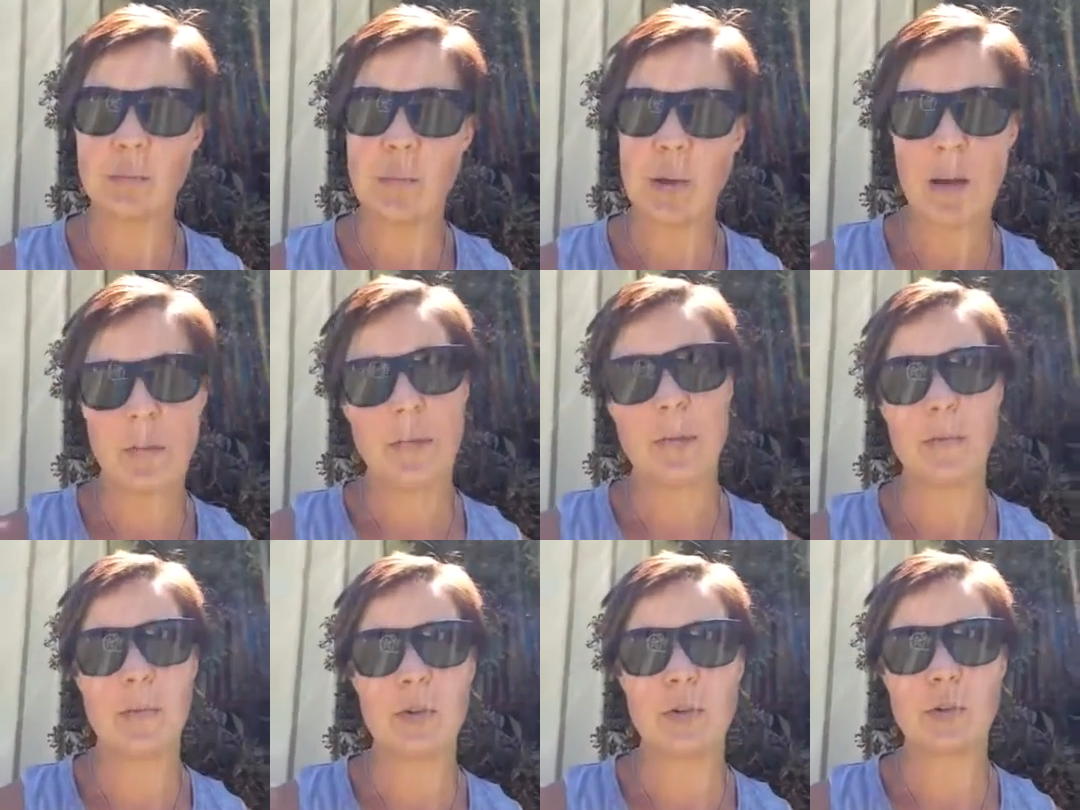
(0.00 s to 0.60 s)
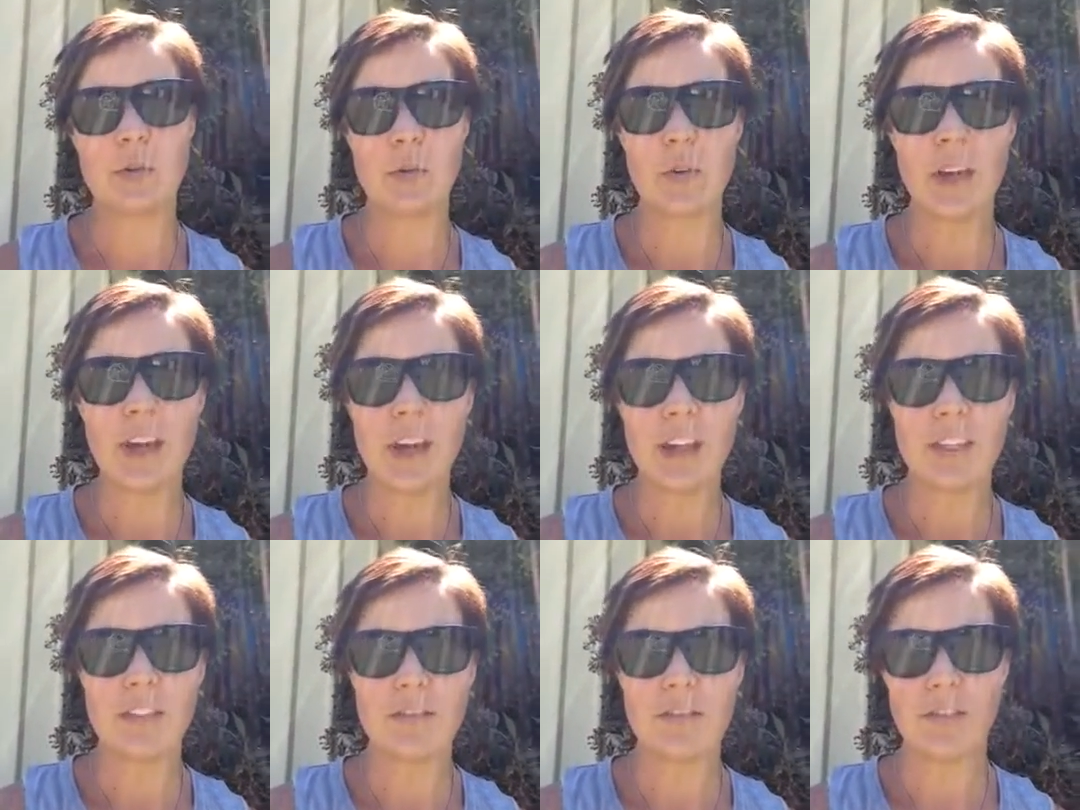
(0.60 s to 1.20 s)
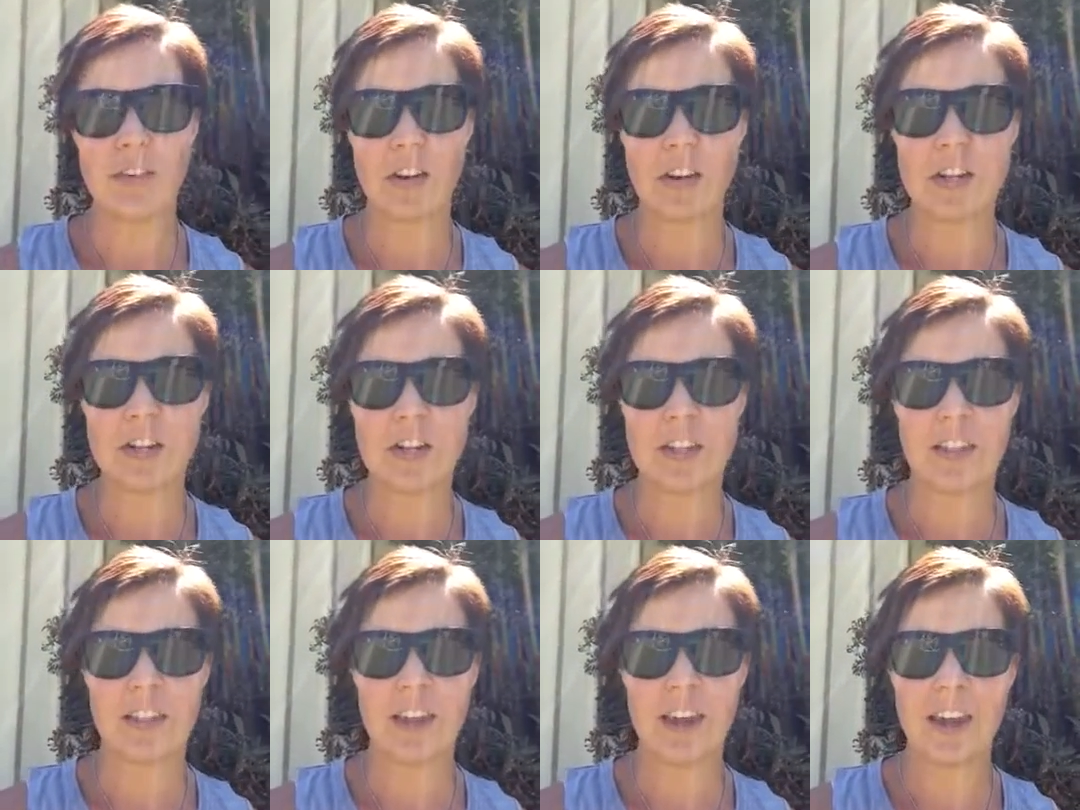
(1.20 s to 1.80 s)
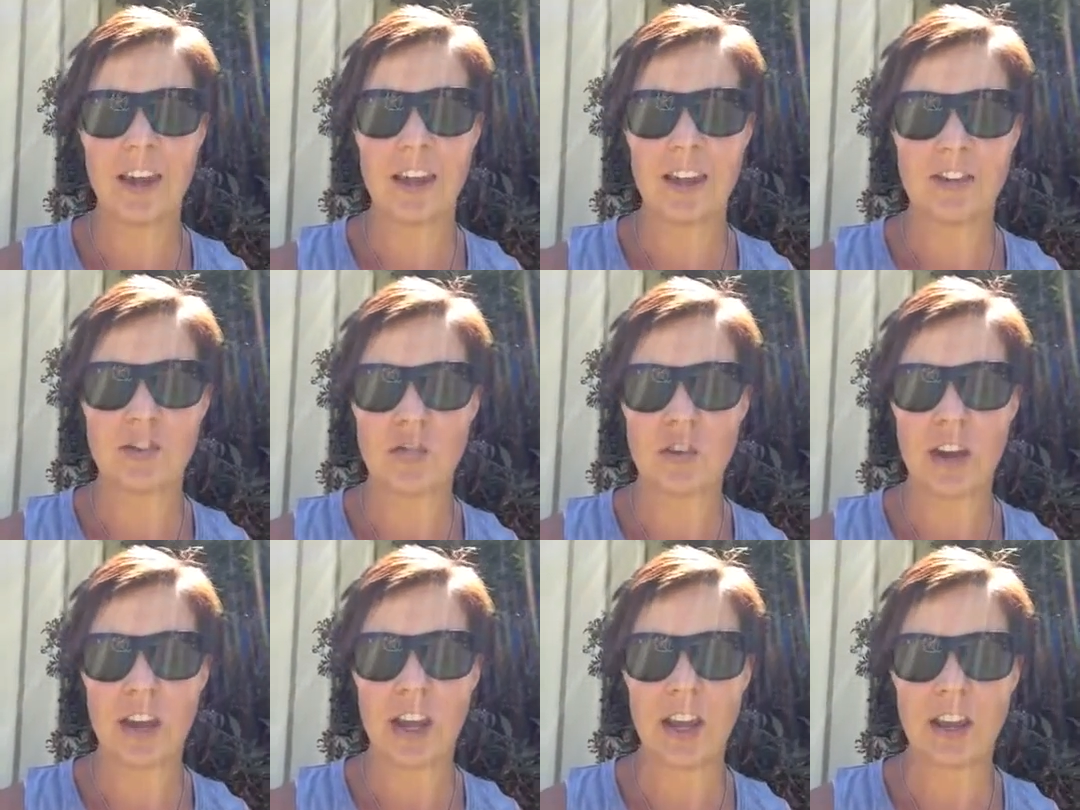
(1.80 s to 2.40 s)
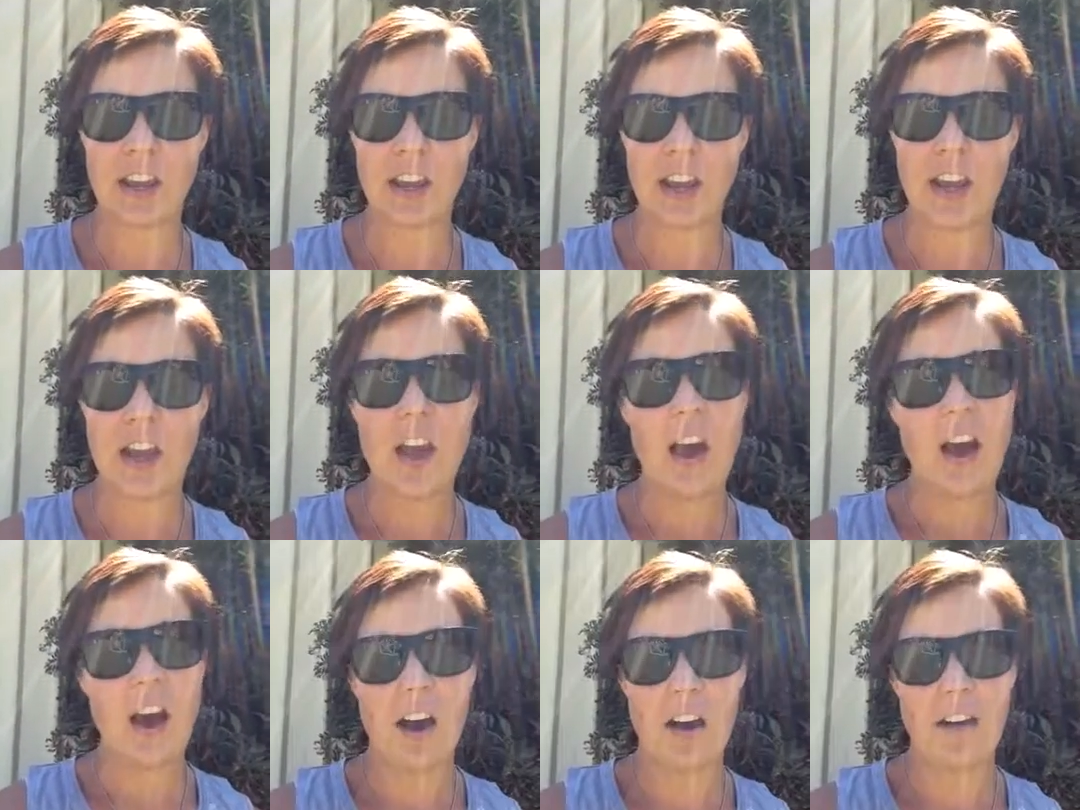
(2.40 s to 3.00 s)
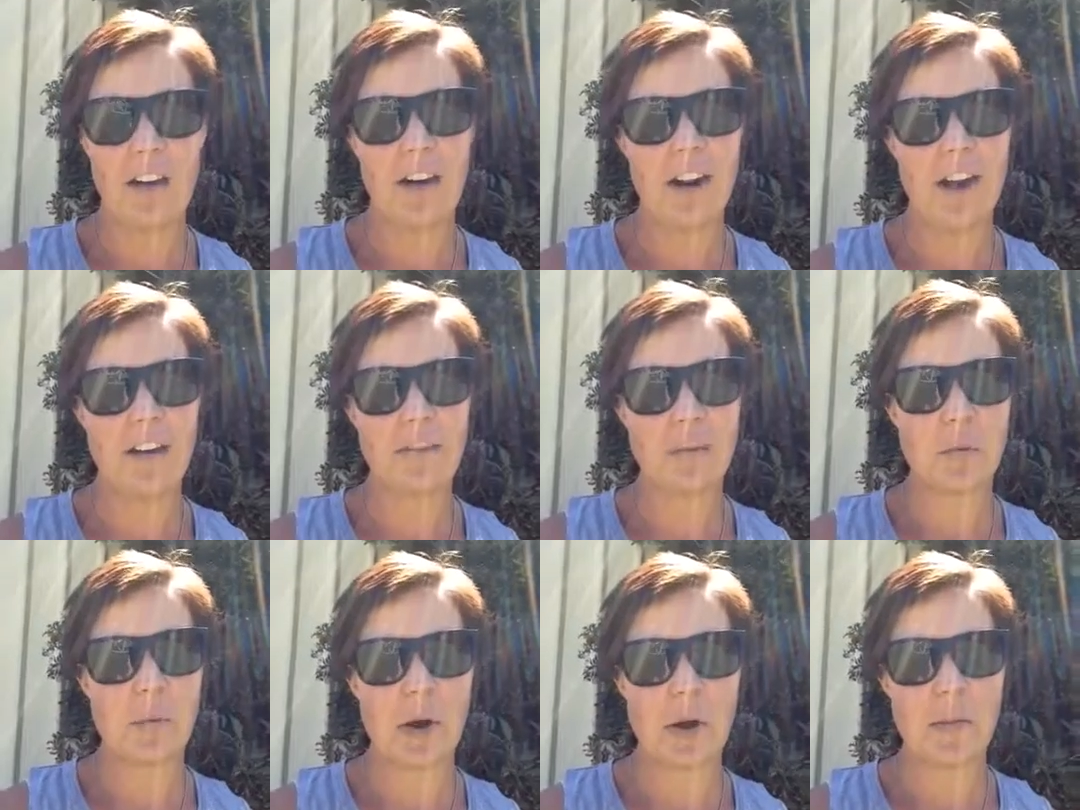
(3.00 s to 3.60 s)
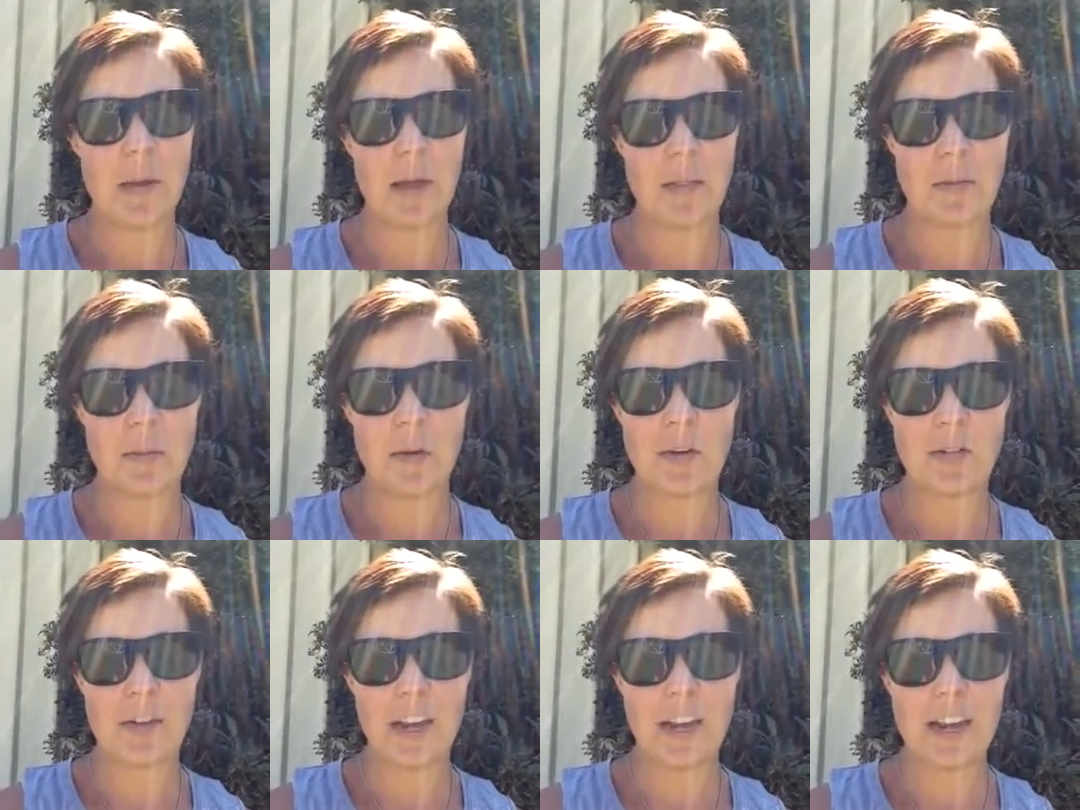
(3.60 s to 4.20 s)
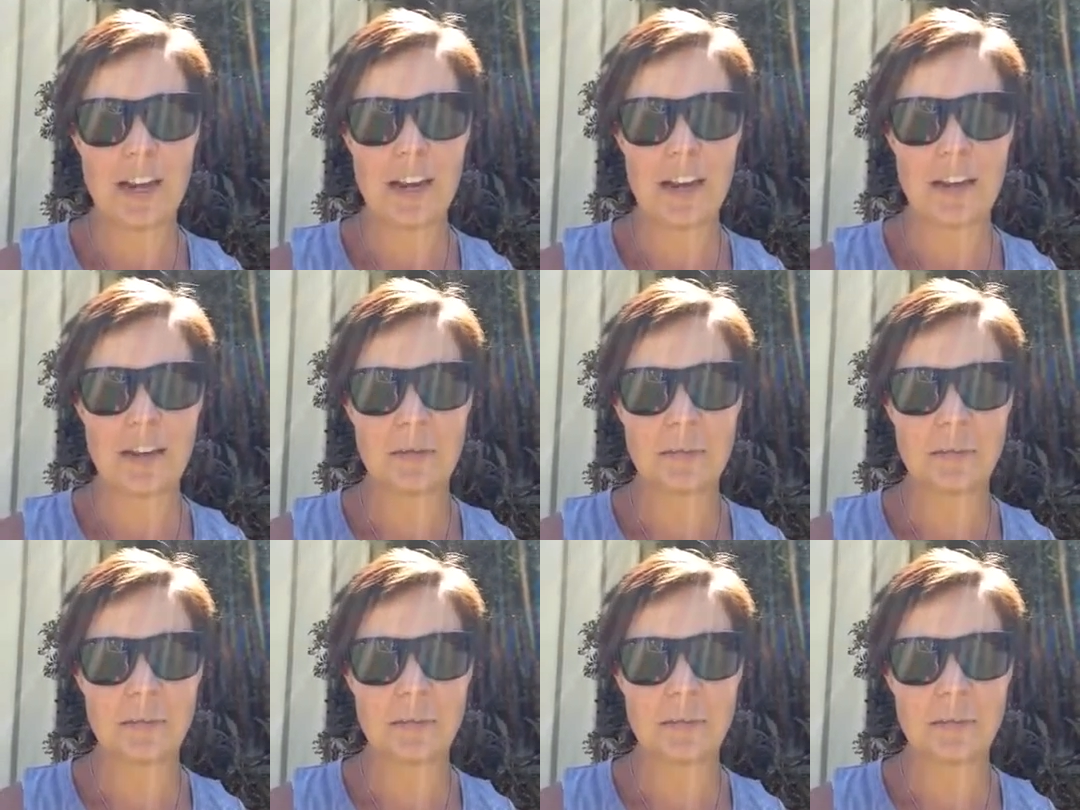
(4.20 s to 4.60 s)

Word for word: peppermint drink in the fridge that they can drink, I don't have to worry about them overheating.